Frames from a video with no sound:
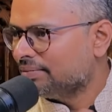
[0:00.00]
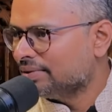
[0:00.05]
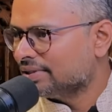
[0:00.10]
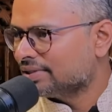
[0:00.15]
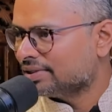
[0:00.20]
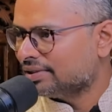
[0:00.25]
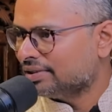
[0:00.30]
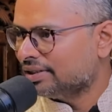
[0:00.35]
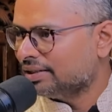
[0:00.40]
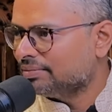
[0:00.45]

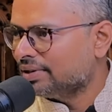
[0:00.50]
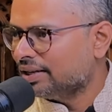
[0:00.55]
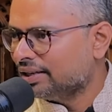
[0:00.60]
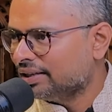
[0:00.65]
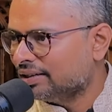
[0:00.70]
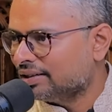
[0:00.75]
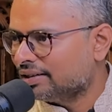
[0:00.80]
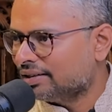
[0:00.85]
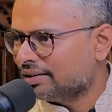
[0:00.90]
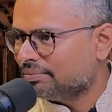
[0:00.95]
surname
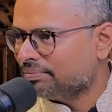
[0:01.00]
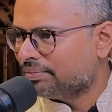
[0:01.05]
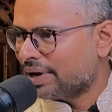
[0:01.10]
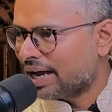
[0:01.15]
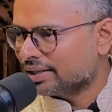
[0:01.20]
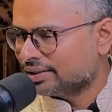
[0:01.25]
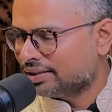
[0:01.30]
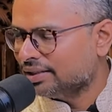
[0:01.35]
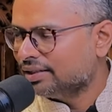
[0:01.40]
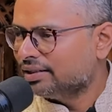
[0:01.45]
Iyengar
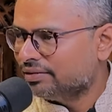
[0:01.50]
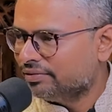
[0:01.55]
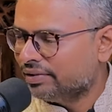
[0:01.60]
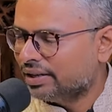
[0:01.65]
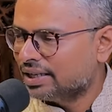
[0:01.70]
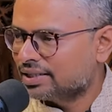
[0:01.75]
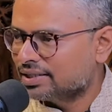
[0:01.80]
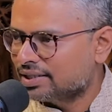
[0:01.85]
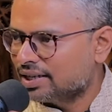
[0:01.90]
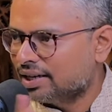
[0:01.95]
back then when
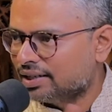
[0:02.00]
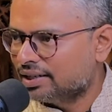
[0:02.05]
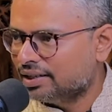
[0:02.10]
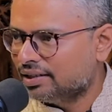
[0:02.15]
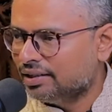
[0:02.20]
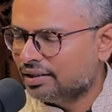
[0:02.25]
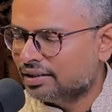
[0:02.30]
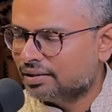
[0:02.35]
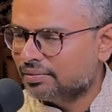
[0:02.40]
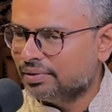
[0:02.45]
I started
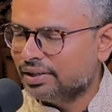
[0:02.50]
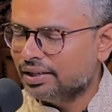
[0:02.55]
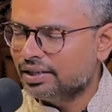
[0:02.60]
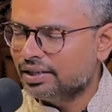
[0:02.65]
little bit.